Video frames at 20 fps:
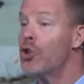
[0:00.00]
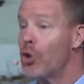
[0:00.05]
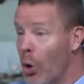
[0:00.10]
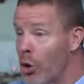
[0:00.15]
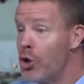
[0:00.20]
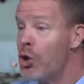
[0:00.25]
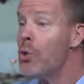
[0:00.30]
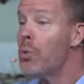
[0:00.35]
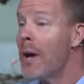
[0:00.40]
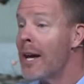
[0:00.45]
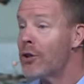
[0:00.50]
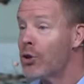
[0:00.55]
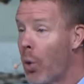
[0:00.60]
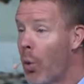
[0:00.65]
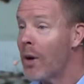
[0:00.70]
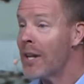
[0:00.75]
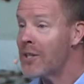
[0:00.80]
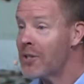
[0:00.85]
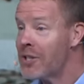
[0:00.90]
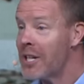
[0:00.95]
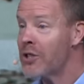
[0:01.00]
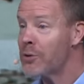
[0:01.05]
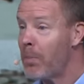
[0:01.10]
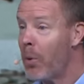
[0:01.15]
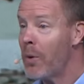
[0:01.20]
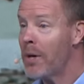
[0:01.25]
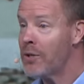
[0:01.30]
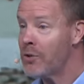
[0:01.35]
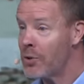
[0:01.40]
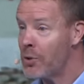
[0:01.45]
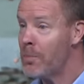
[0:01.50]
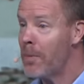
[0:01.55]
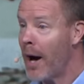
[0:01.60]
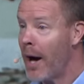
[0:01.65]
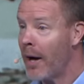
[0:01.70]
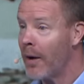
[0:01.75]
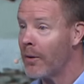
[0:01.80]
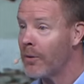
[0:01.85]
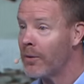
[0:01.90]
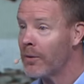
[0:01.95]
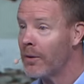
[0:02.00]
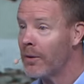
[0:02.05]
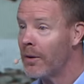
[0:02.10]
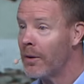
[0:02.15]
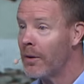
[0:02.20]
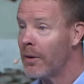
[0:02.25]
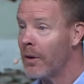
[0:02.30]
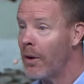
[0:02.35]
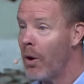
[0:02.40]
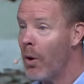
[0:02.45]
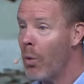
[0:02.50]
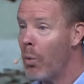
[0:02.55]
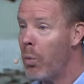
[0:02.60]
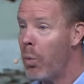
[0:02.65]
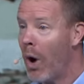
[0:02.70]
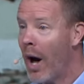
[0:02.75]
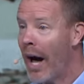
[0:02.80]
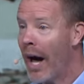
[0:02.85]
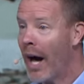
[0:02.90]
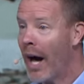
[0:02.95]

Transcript: You ran 26.2 miles. Wow.